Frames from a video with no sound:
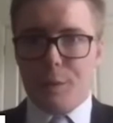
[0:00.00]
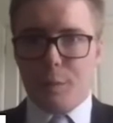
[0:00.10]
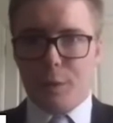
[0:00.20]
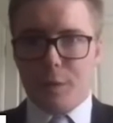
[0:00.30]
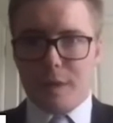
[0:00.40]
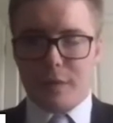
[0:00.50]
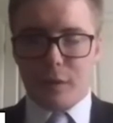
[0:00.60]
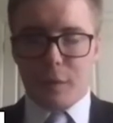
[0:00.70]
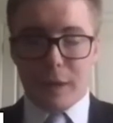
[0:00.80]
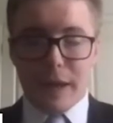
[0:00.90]
moves
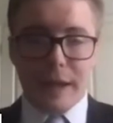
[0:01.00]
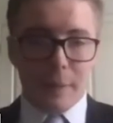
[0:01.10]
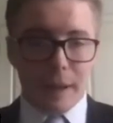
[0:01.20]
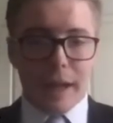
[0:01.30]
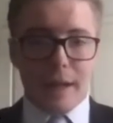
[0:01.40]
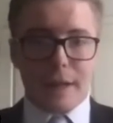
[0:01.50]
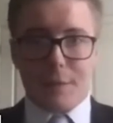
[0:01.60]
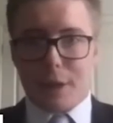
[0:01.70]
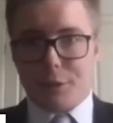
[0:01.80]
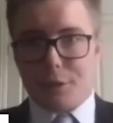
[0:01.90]
from being a
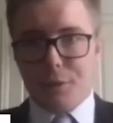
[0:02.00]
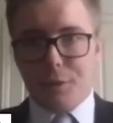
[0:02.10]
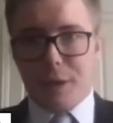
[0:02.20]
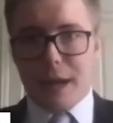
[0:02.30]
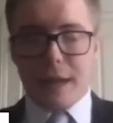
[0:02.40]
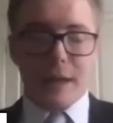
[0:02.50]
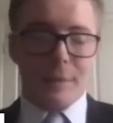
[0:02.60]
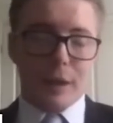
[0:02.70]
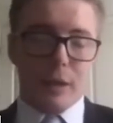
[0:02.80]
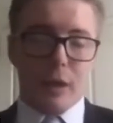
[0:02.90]
pandemic to
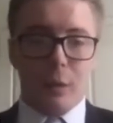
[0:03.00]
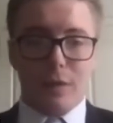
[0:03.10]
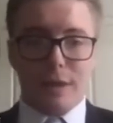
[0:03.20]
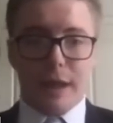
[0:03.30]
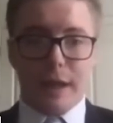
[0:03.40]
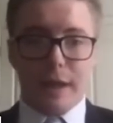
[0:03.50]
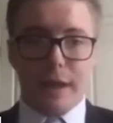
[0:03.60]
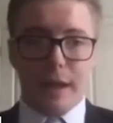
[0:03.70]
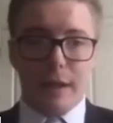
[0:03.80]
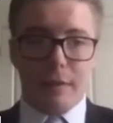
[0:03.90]
endemic, like we've seen,
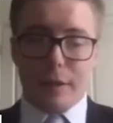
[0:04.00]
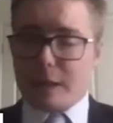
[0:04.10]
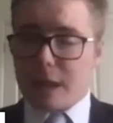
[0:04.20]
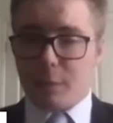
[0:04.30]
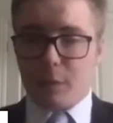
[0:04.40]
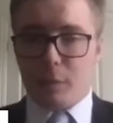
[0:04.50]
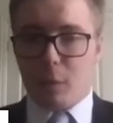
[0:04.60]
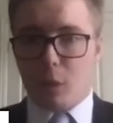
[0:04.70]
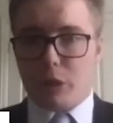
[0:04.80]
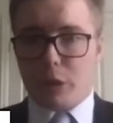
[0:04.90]
for example, in
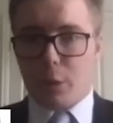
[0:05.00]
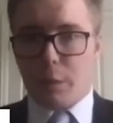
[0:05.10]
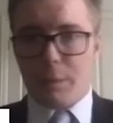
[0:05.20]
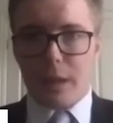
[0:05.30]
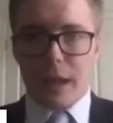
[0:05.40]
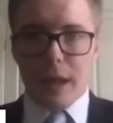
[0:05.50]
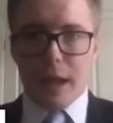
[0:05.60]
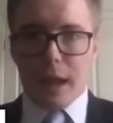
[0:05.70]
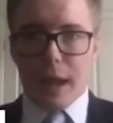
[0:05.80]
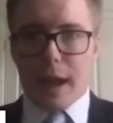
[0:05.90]
Portugal,
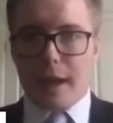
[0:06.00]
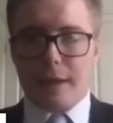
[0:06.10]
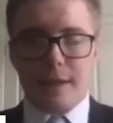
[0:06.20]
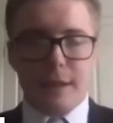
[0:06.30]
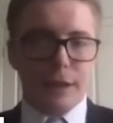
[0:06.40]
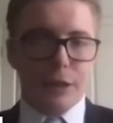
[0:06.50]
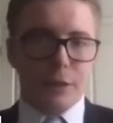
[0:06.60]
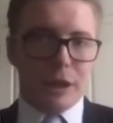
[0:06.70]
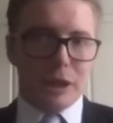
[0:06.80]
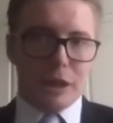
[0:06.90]
how does this new
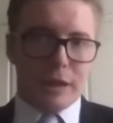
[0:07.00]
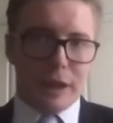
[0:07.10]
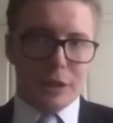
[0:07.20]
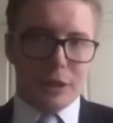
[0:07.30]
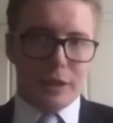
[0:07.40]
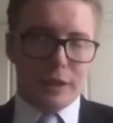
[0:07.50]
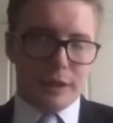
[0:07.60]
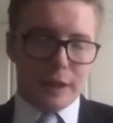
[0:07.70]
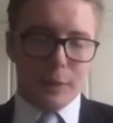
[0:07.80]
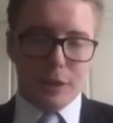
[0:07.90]
legislation
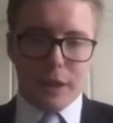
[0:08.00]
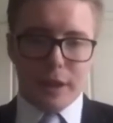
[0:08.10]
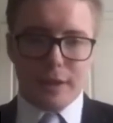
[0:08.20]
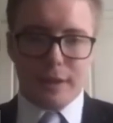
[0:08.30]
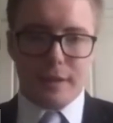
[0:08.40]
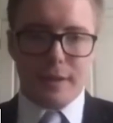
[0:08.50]
distinguish this?